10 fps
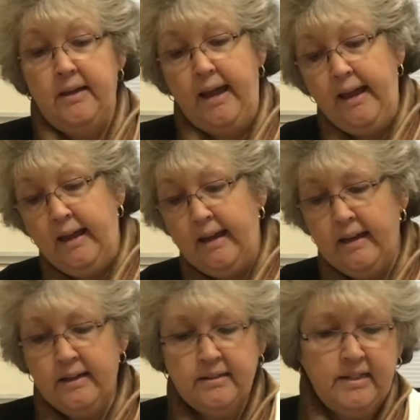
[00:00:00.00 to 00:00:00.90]

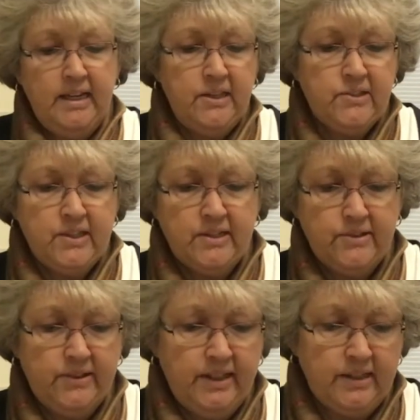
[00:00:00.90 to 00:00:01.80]
And he
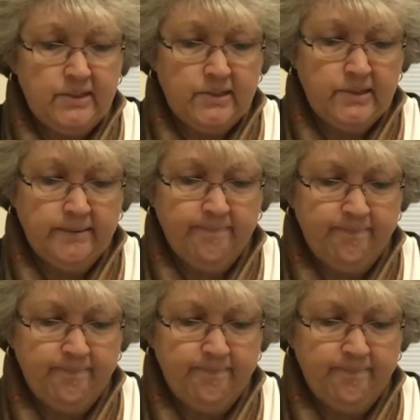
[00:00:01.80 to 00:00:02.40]
says this.